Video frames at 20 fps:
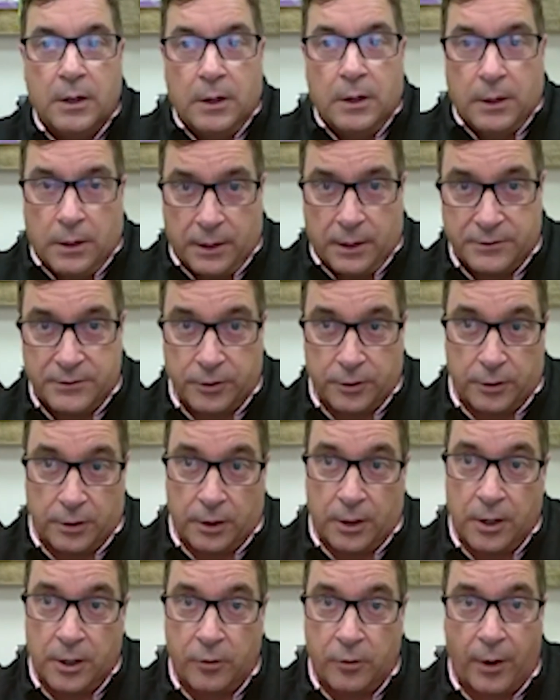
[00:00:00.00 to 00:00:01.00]

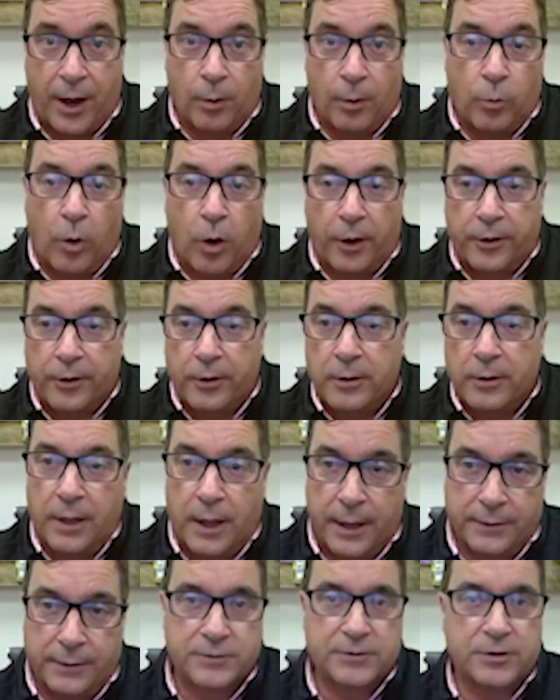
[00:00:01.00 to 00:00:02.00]
groundwater.
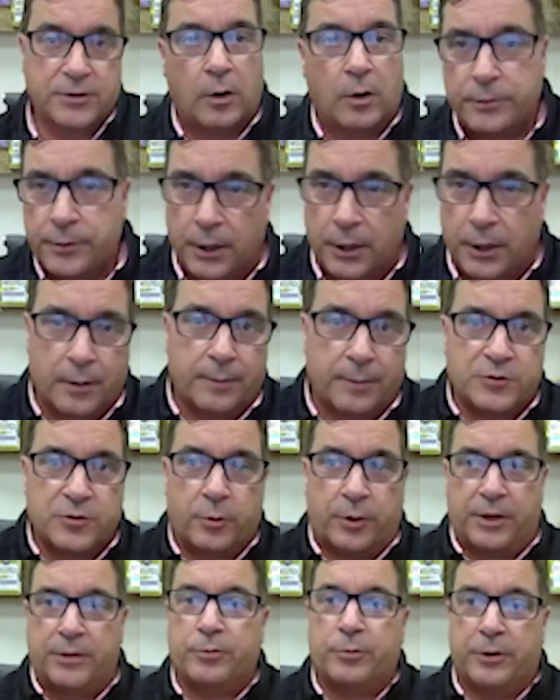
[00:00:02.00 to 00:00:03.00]
And so, I'm
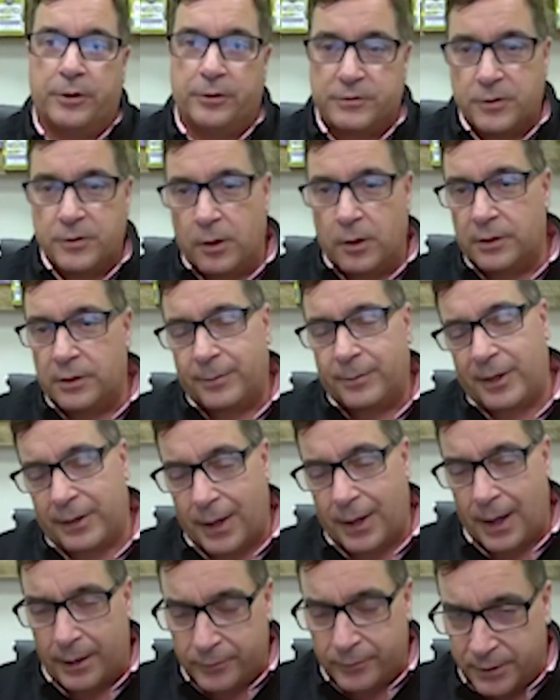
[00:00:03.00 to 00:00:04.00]
23 years old. I'm
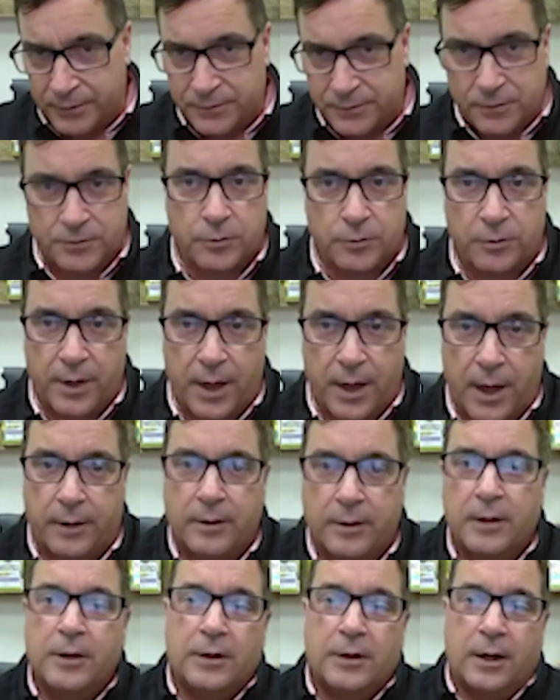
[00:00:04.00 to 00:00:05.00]
like, I don't need to do
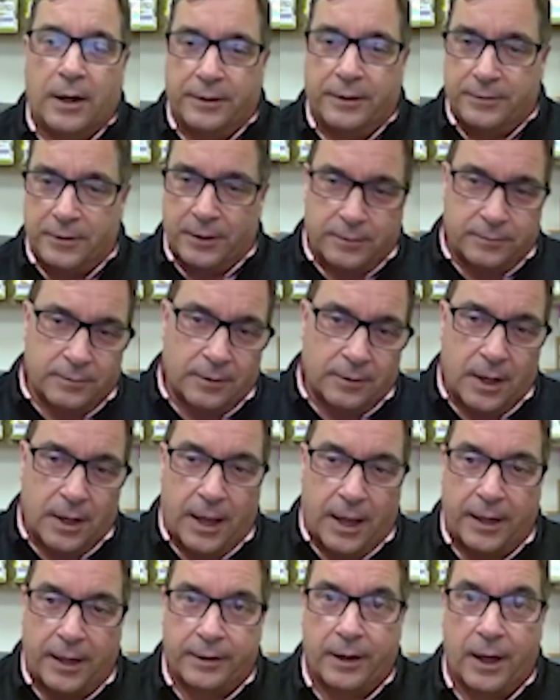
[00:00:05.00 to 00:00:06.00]
that. I didn't,
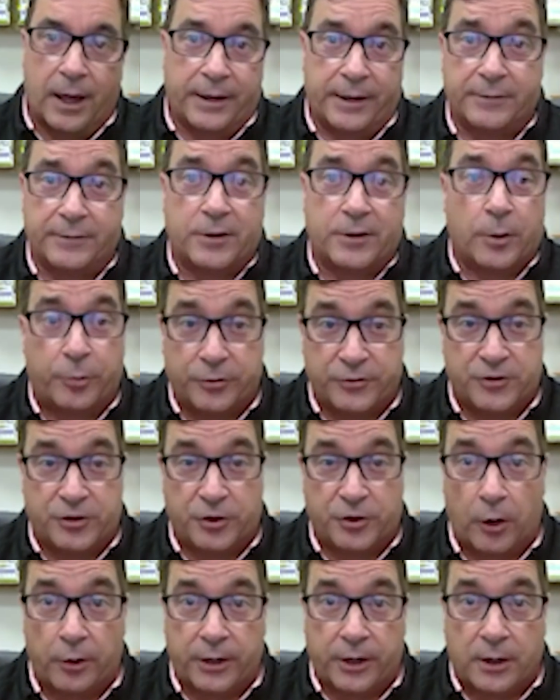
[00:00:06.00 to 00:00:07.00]
and I ended up with
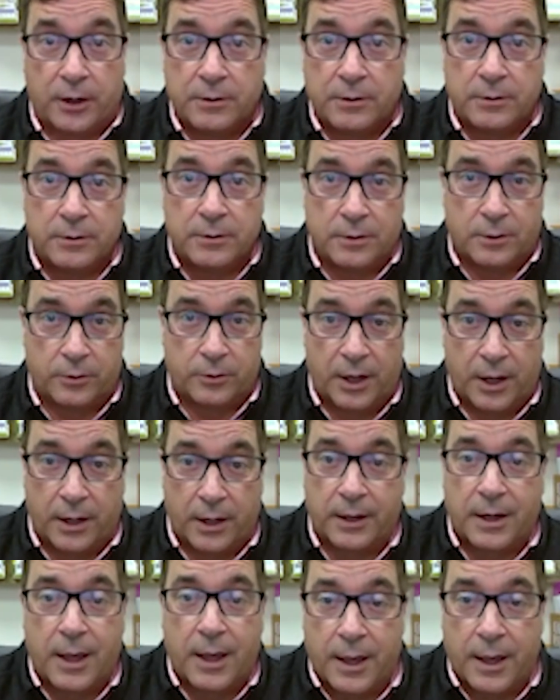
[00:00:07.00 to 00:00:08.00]
Giardia,
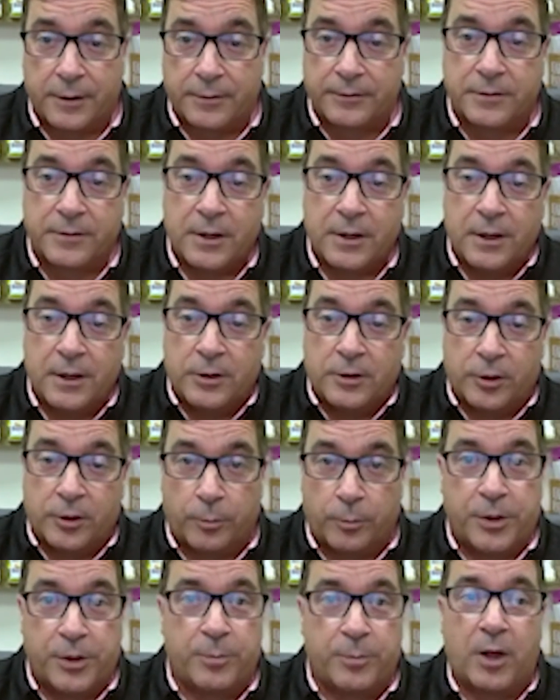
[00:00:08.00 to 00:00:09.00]
okay? And,
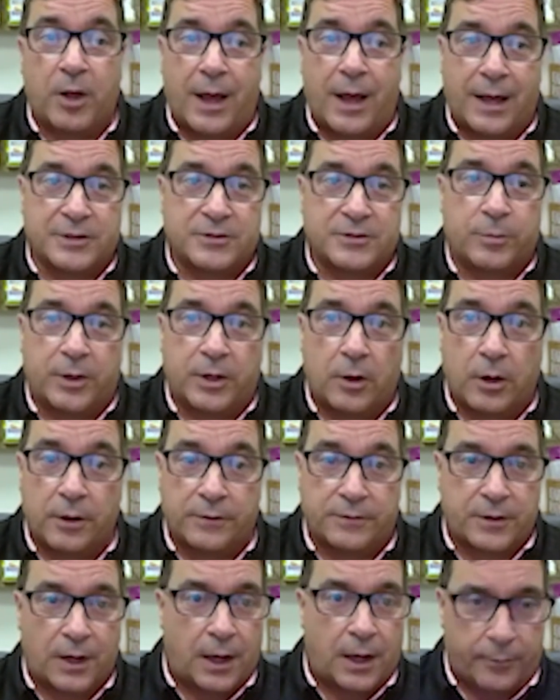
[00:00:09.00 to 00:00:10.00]
people ask me all
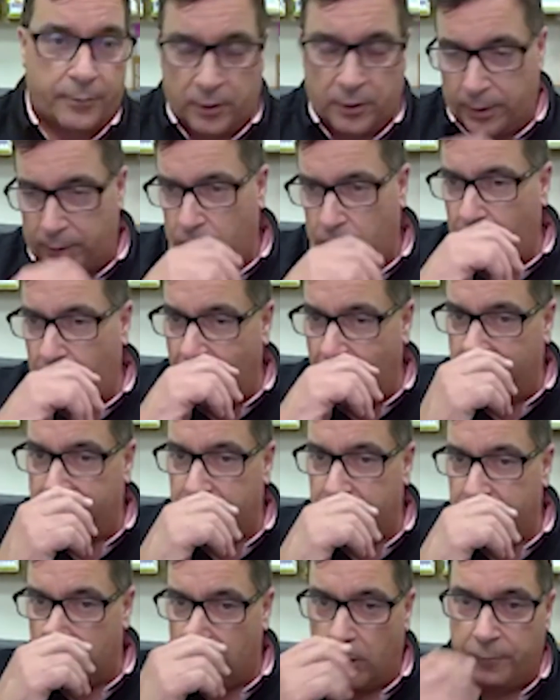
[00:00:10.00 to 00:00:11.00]
the time, they're like, well, how
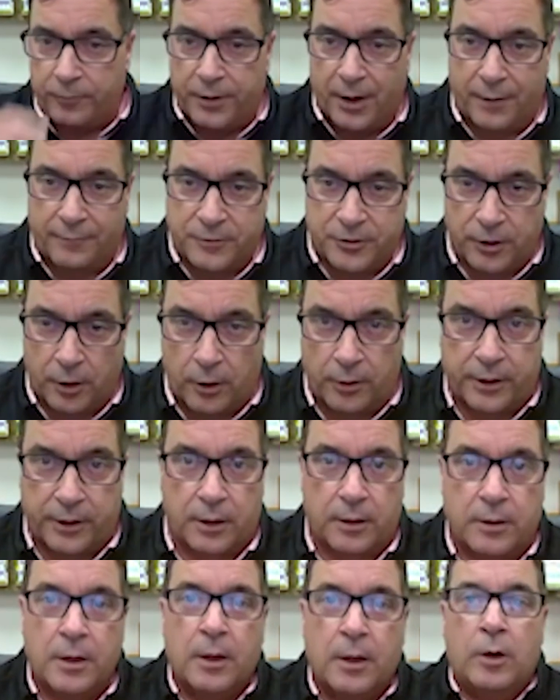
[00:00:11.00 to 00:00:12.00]
do you know if you have
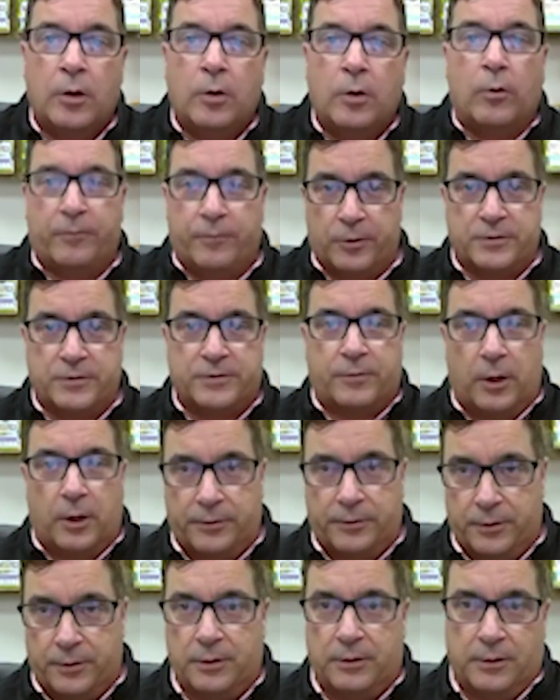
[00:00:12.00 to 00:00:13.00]
Giardia? Well, first of
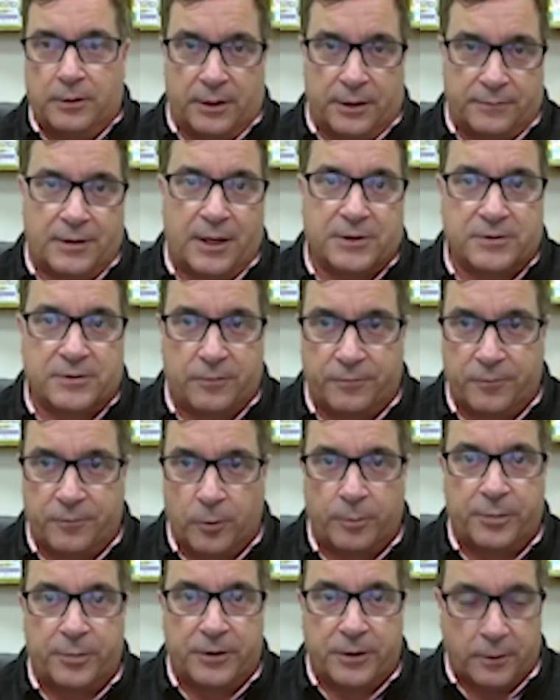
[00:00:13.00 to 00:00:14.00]
all, you get tested
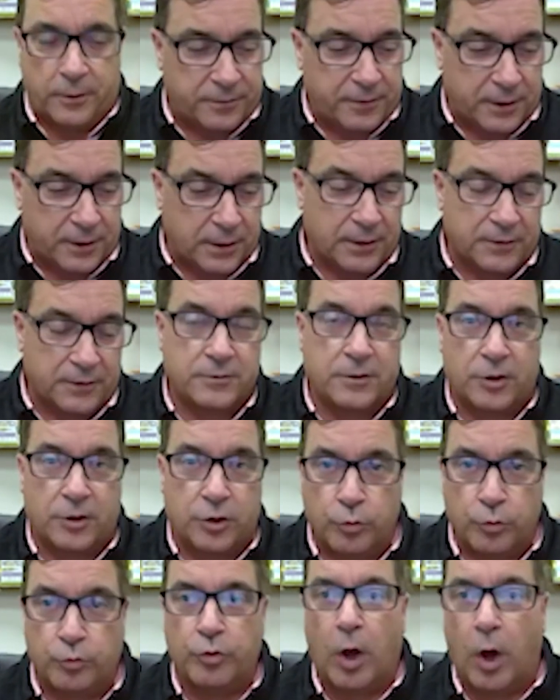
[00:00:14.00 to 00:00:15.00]
for it, but the other thing is,
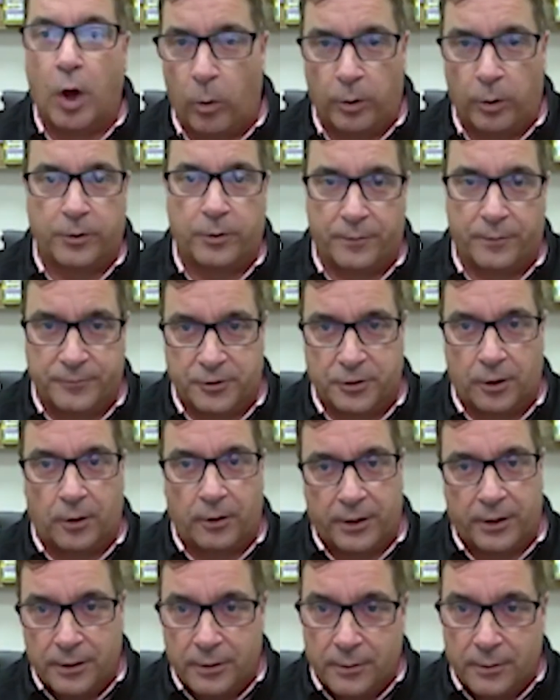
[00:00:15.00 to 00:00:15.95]
when you have Giardia.